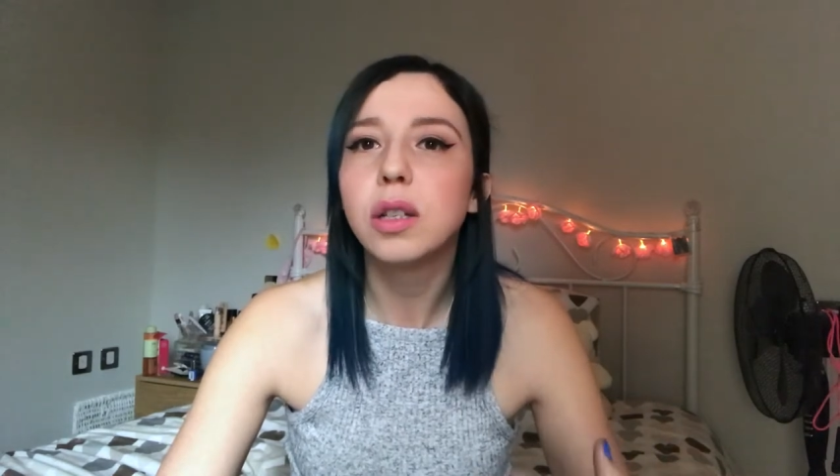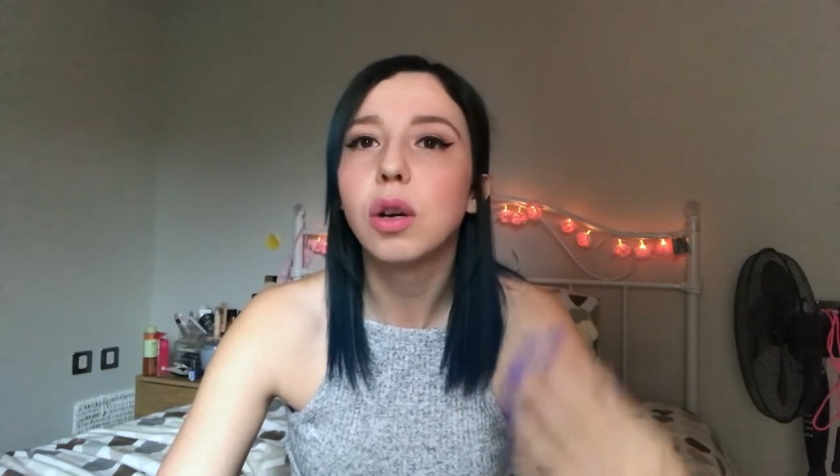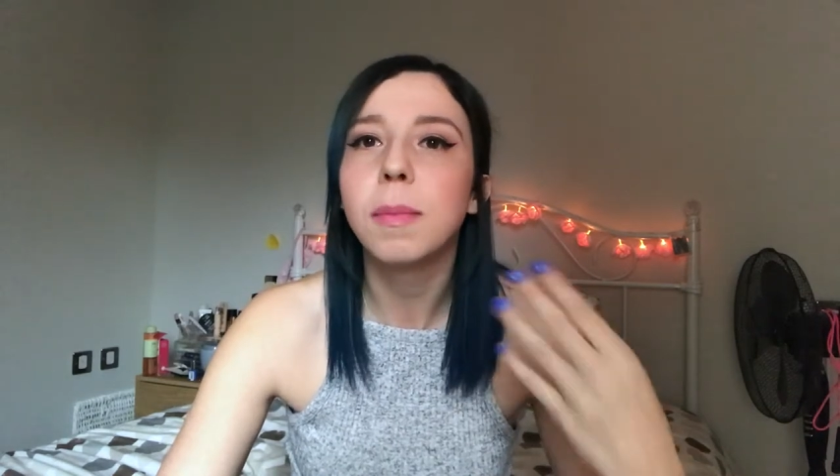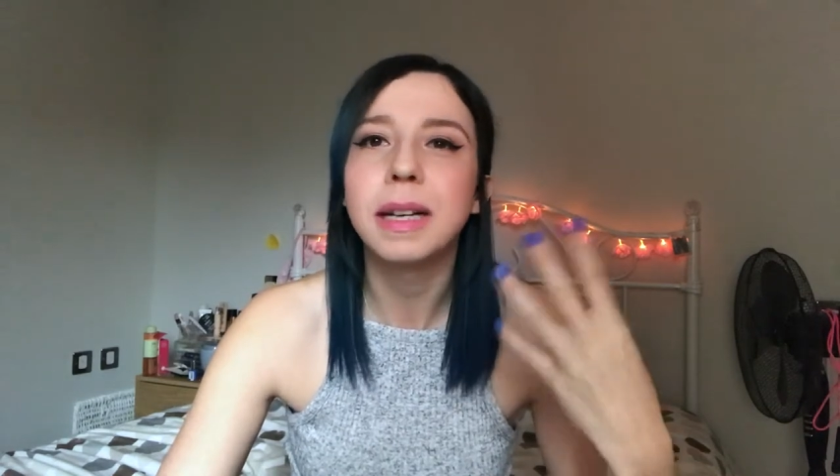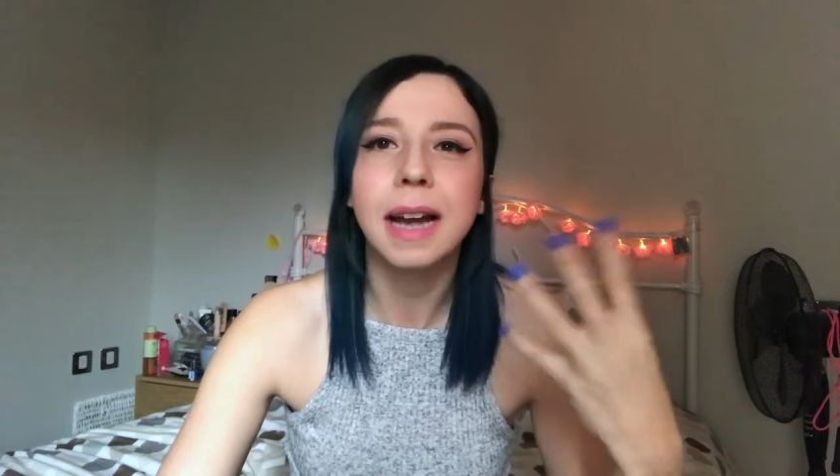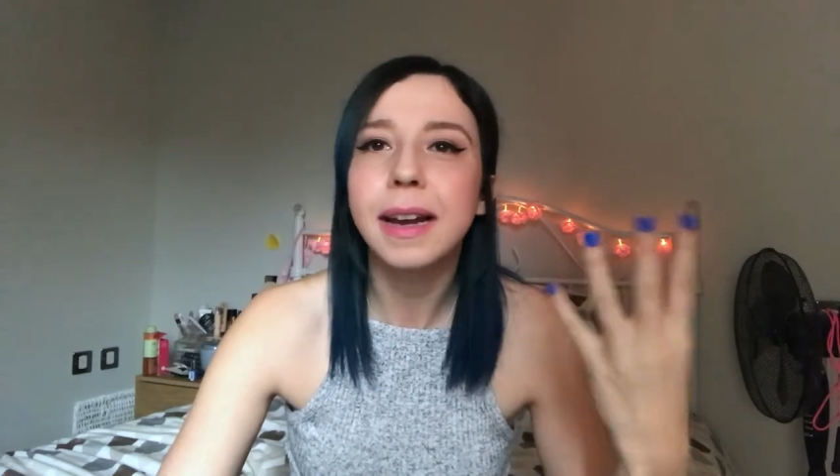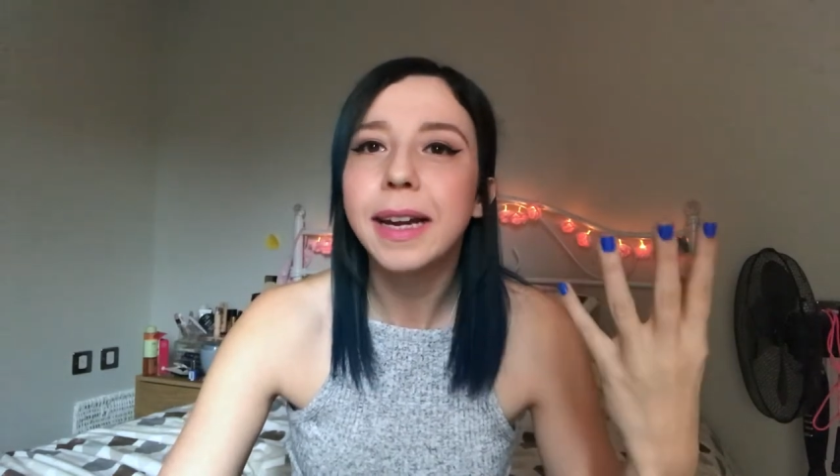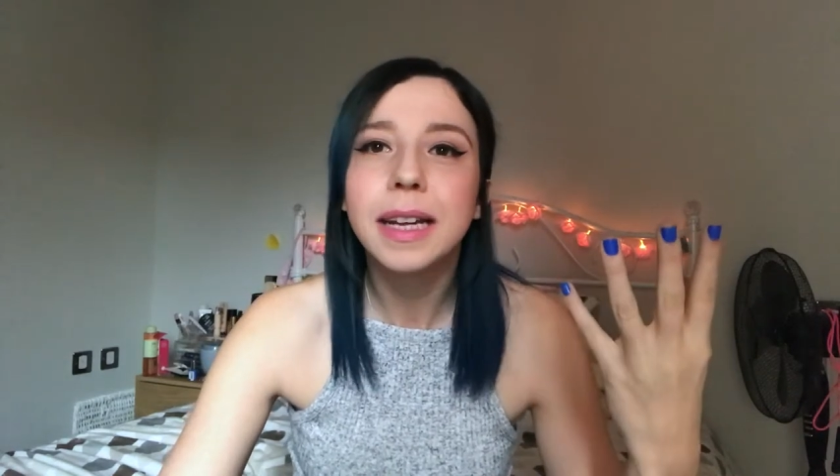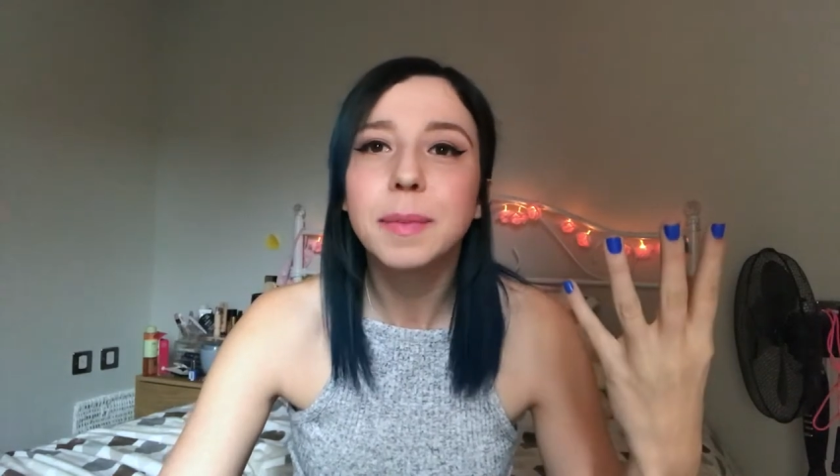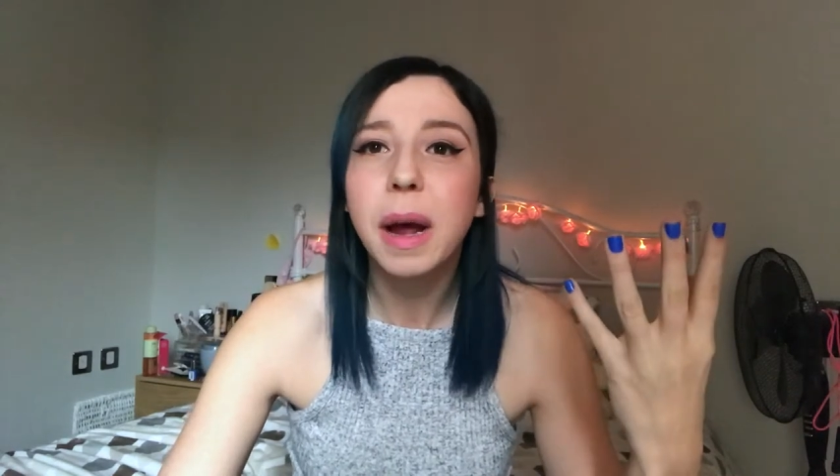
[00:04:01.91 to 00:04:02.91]
so my
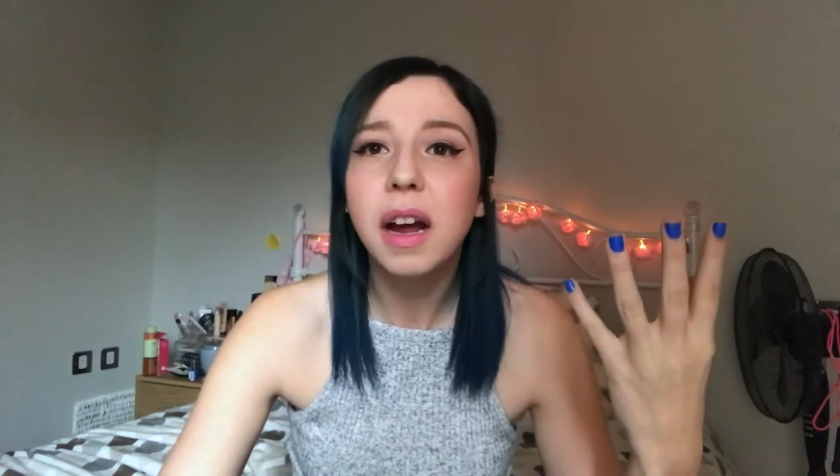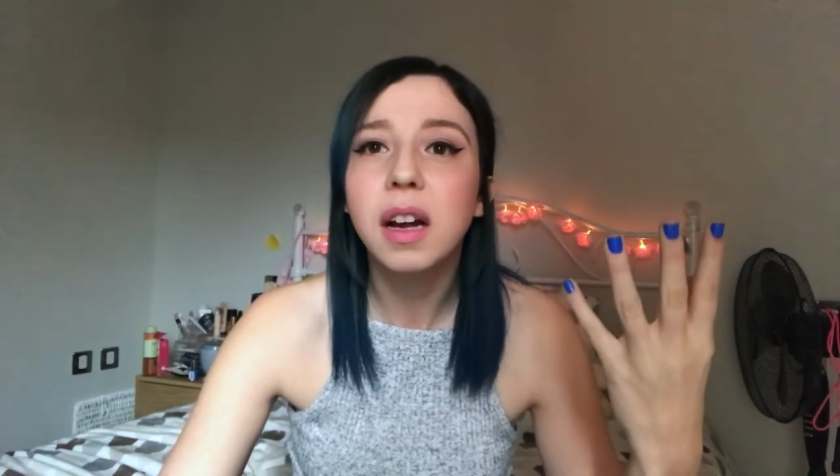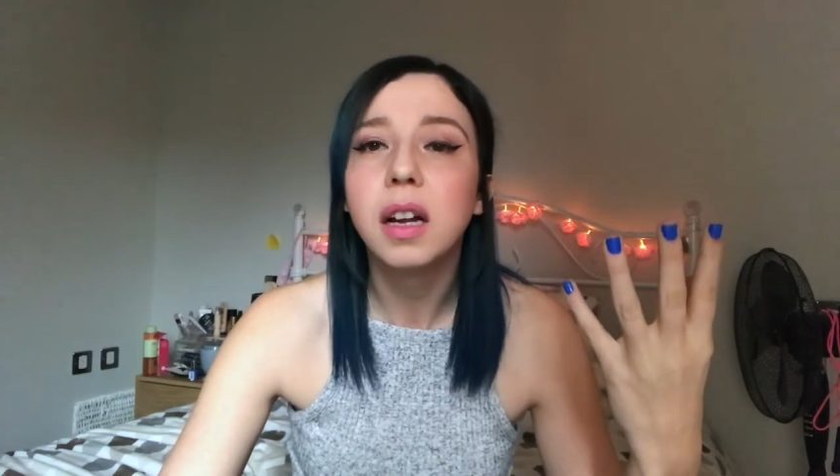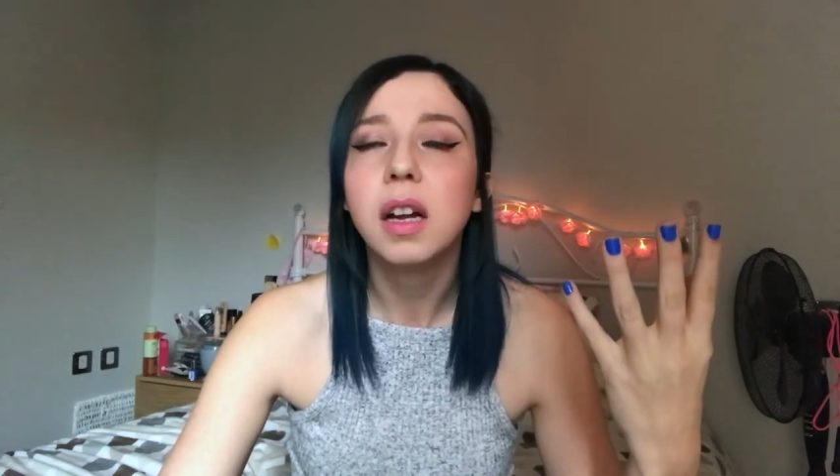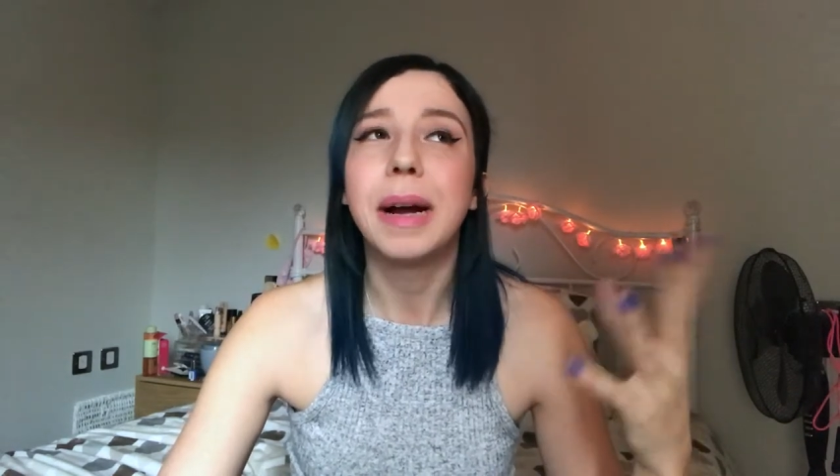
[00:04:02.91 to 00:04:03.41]
technique is better.